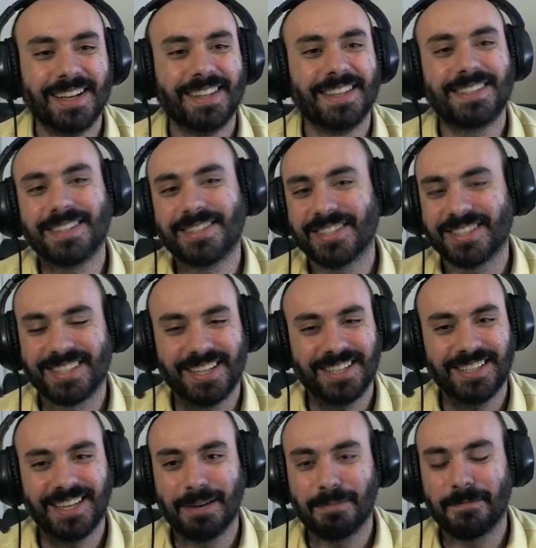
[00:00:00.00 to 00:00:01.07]
This is just late
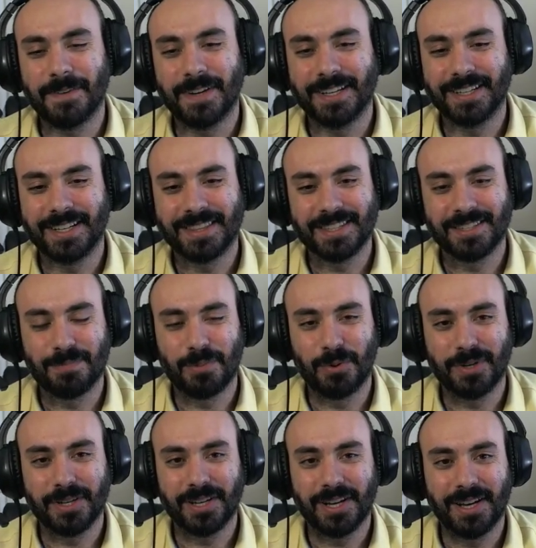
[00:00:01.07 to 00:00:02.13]
game fun at this
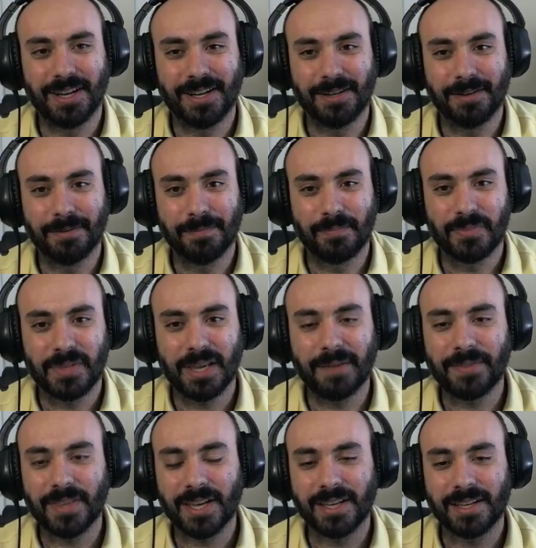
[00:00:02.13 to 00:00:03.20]
point.
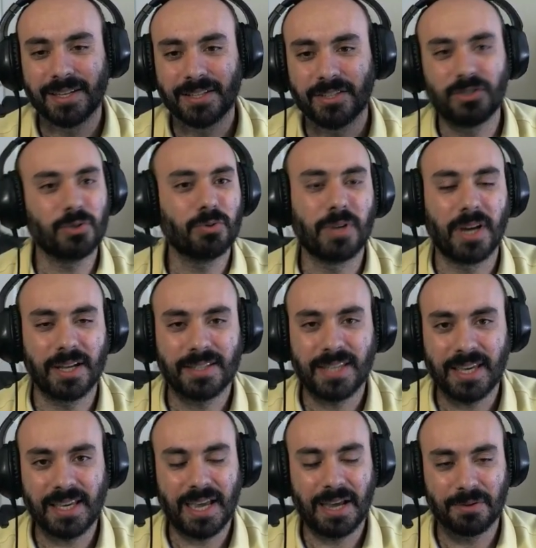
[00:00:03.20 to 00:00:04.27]
If they do not
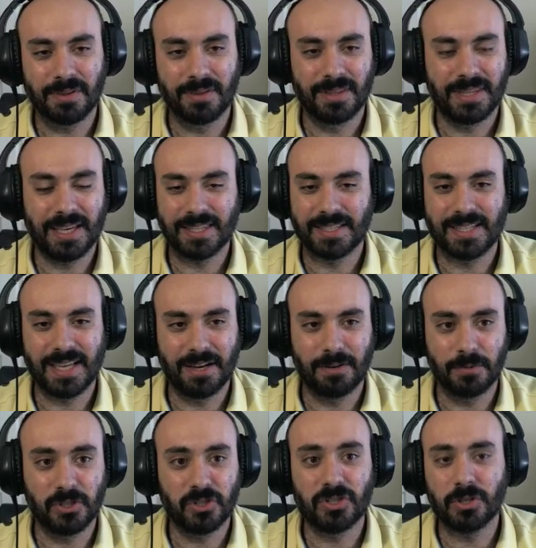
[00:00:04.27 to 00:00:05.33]
take this out,
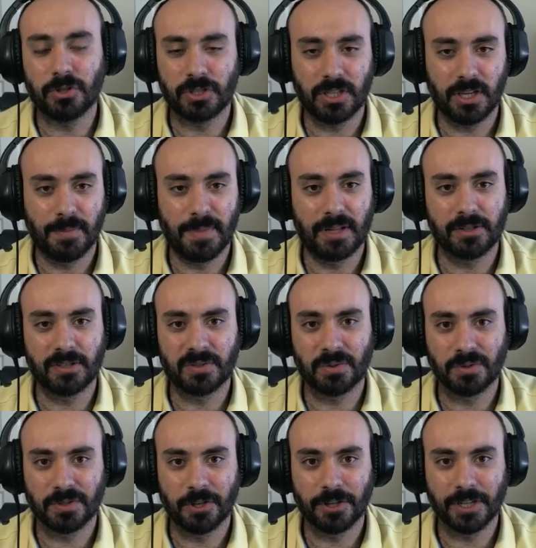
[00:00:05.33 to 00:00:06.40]
which is usually a
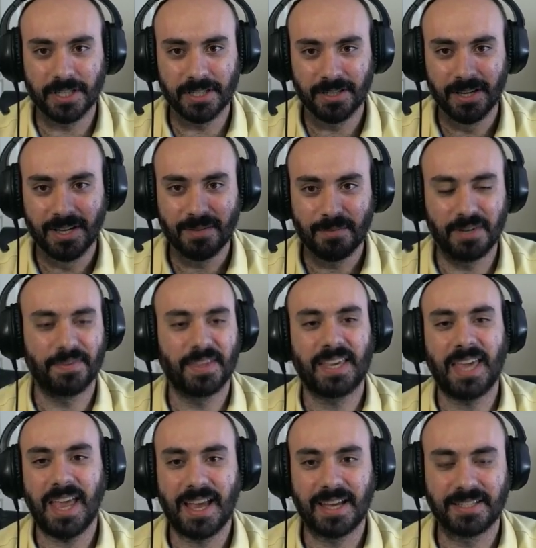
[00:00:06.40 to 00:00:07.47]
Melgator target, but if they
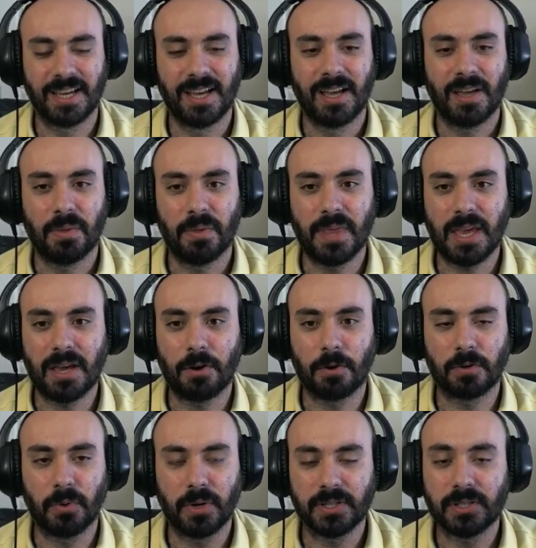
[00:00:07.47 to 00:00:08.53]
can't, they
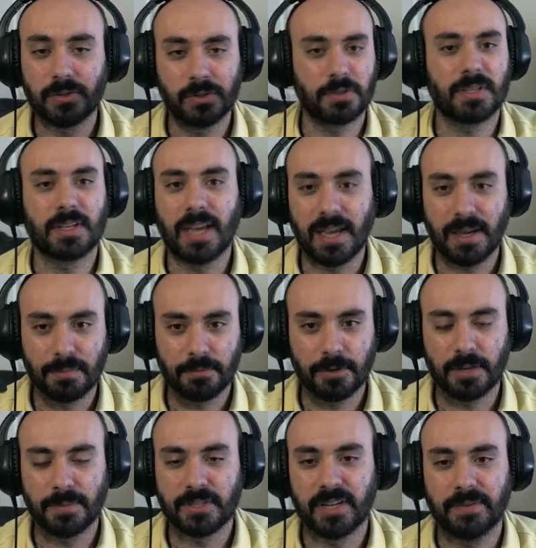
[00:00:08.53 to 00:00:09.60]
are going to lose the game
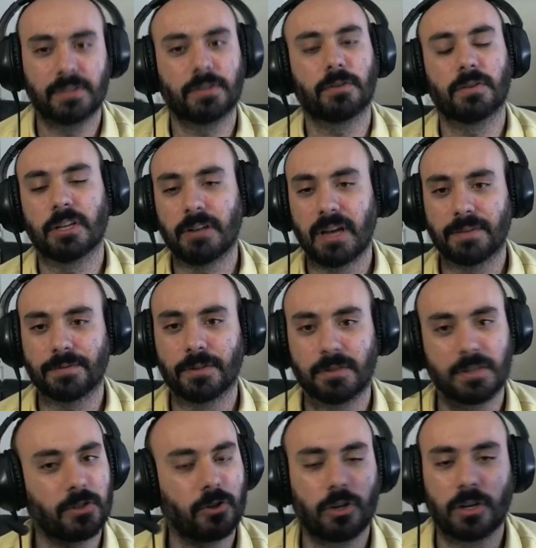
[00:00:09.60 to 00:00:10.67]
pretty much every turn thereafter,
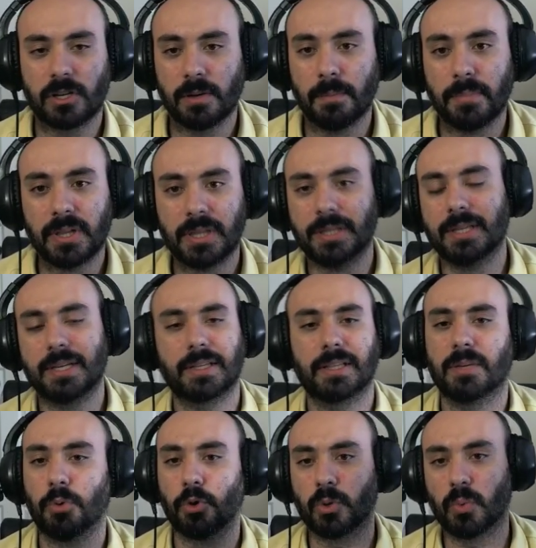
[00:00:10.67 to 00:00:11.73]
because you're going to
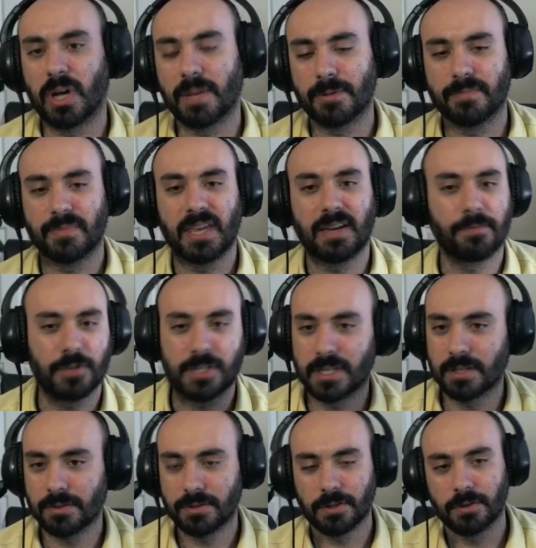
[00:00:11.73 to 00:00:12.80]
completely board wipe them every
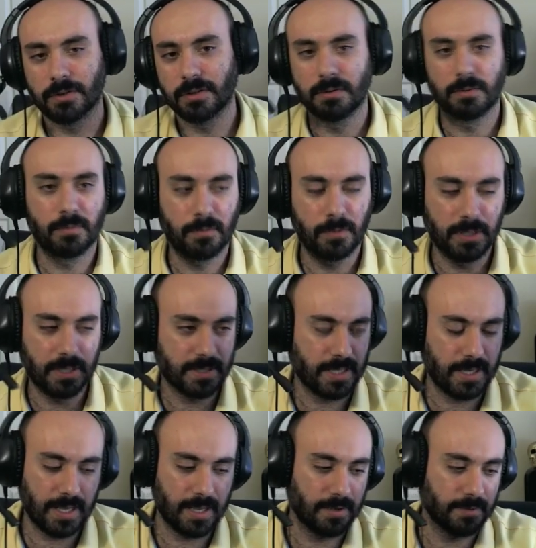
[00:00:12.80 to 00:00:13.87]
single turn, unless
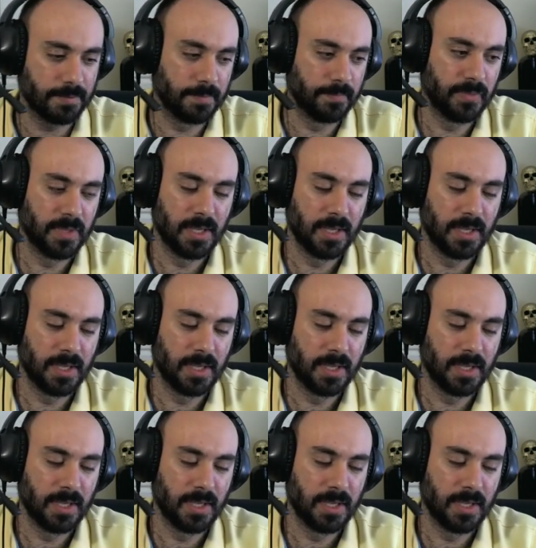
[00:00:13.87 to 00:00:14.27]
they have